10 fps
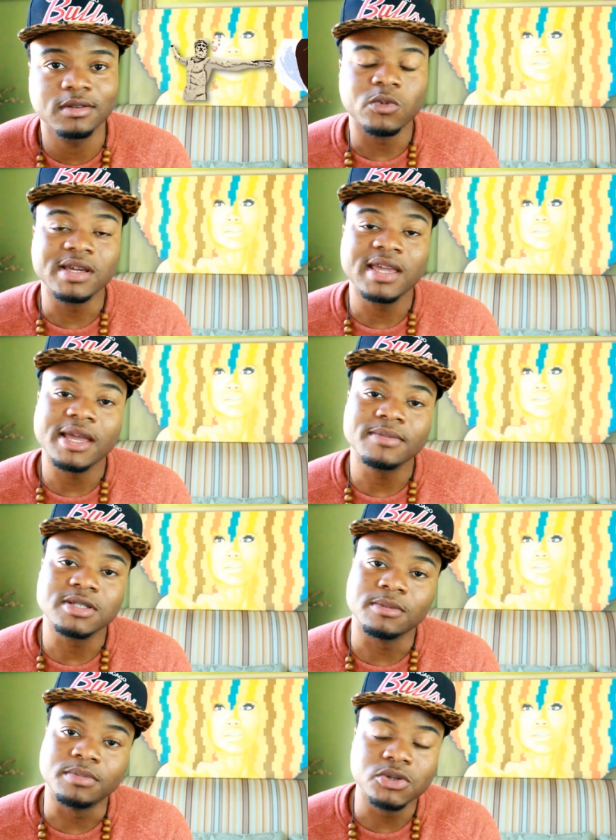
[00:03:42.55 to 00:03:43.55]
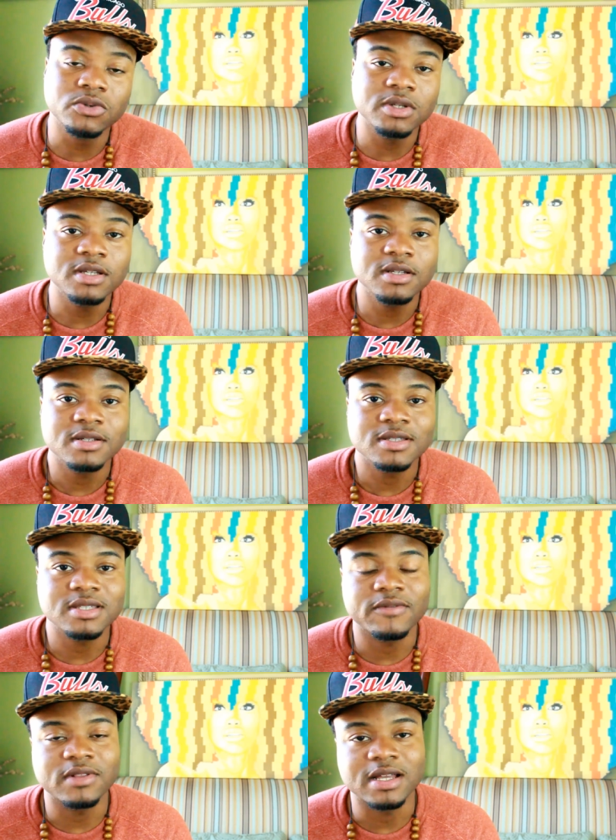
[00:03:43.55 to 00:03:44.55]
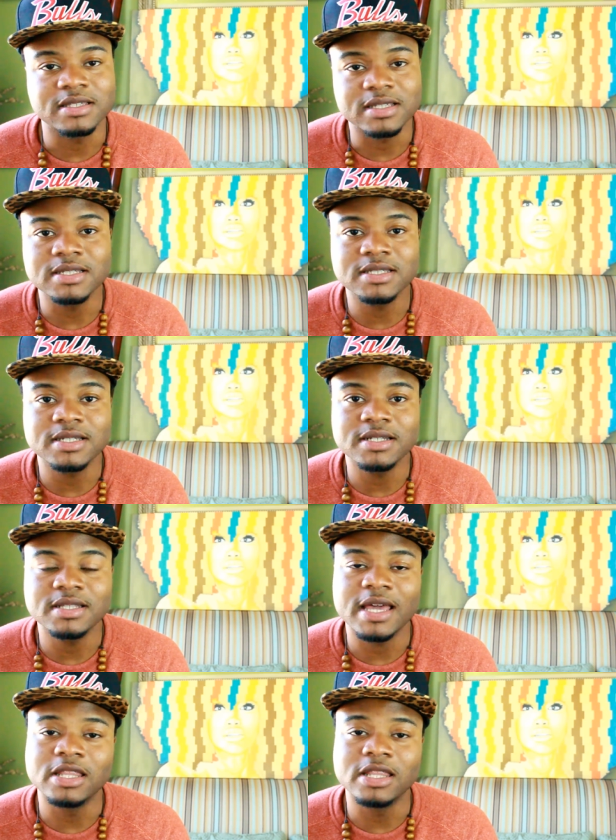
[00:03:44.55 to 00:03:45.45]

When it came to beauty, civilization,